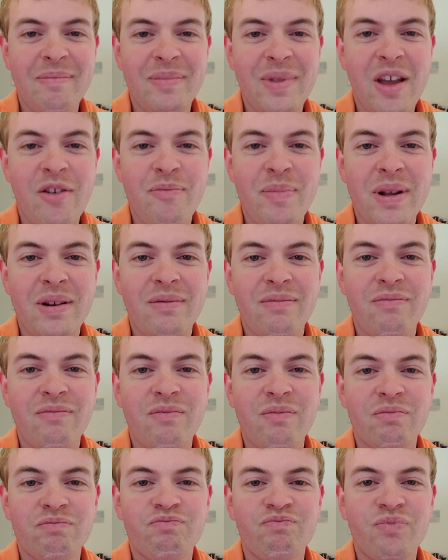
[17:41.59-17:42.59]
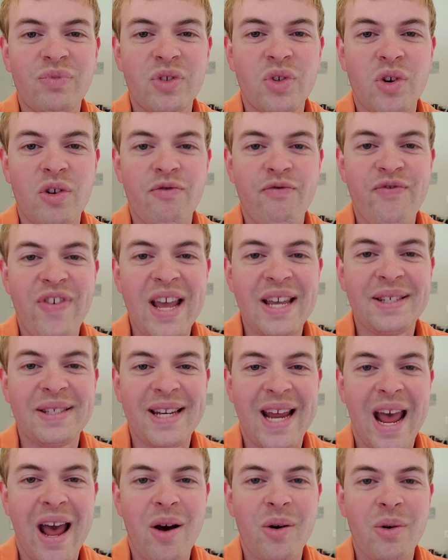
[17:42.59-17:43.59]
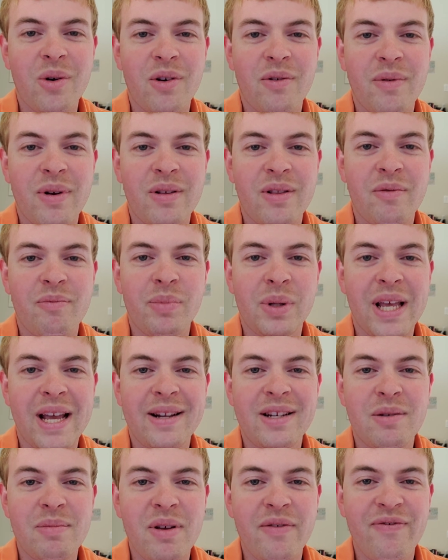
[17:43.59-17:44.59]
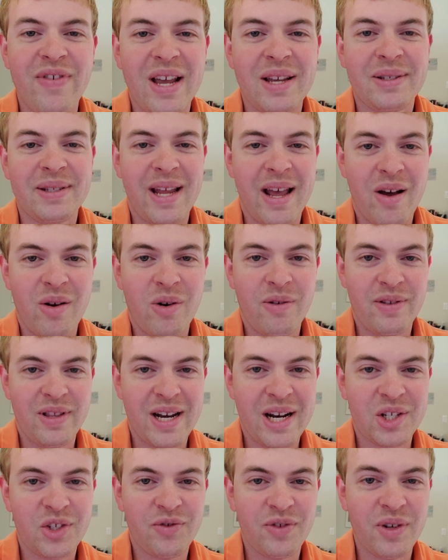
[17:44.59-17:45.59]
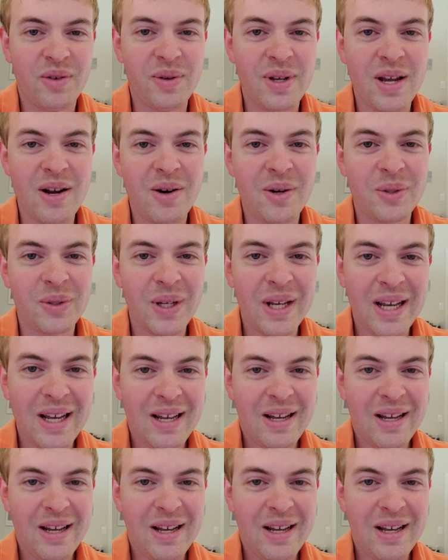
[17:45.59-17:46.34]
They've been sort of phased out, or they plan to be phased out over the next few years.